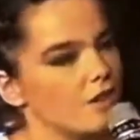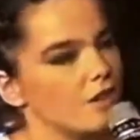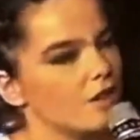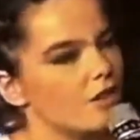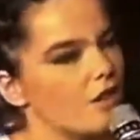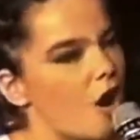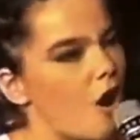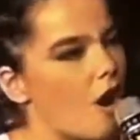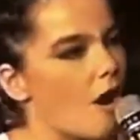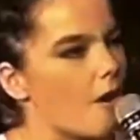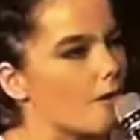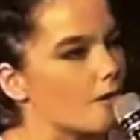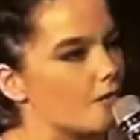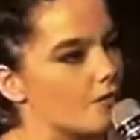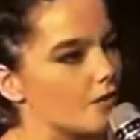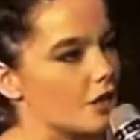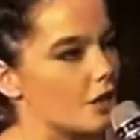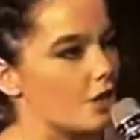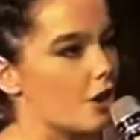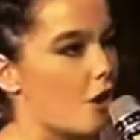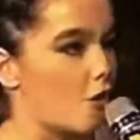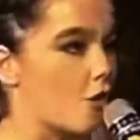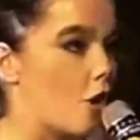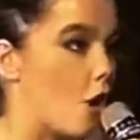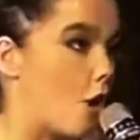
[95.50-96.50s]
Not, you
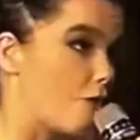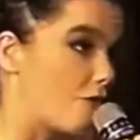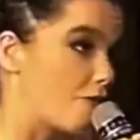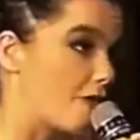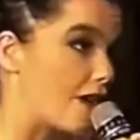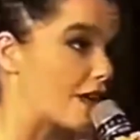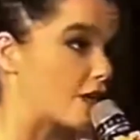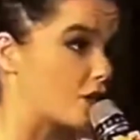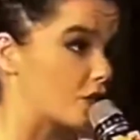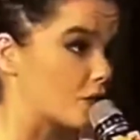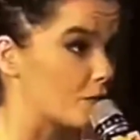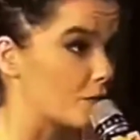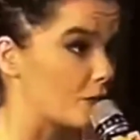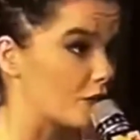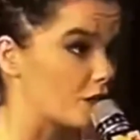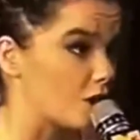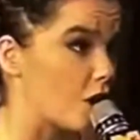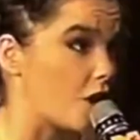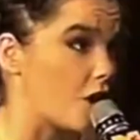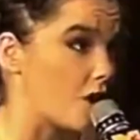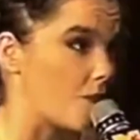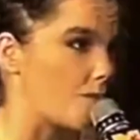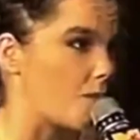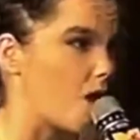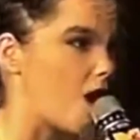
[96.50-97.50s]
know, no offense to
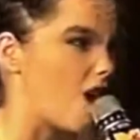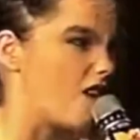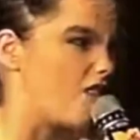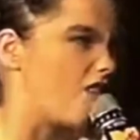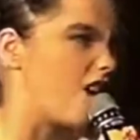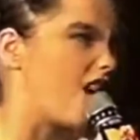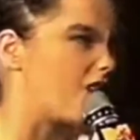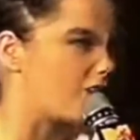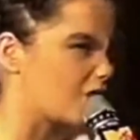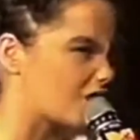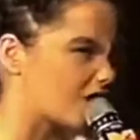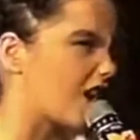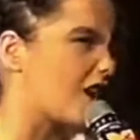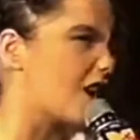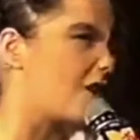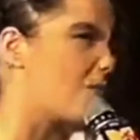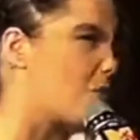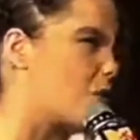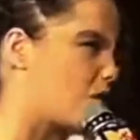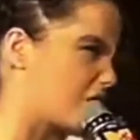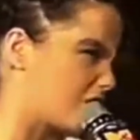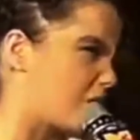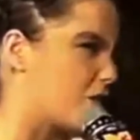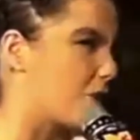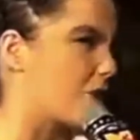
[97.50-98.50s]
Madonna, I was kind of
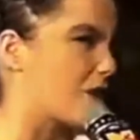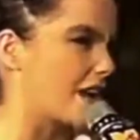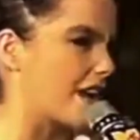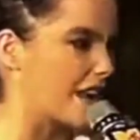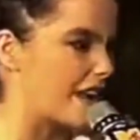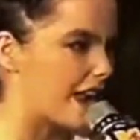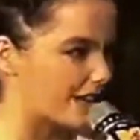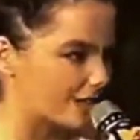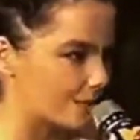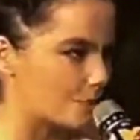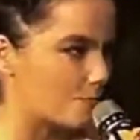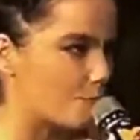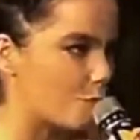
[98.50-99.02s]
more doing it as a